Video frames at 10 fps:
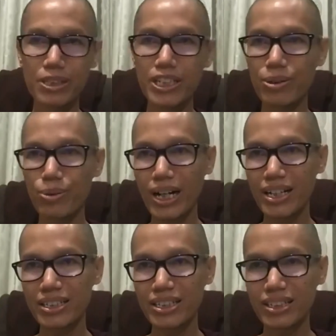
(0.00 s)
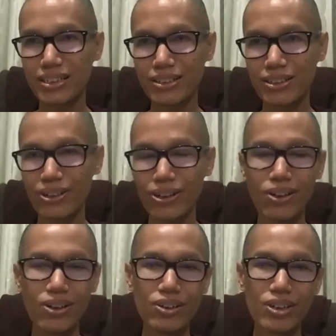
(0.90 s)
devas
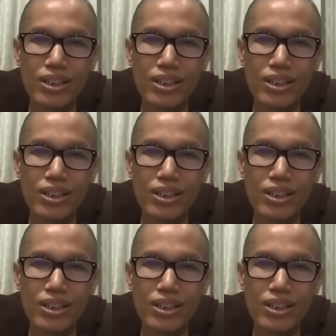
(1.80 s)
or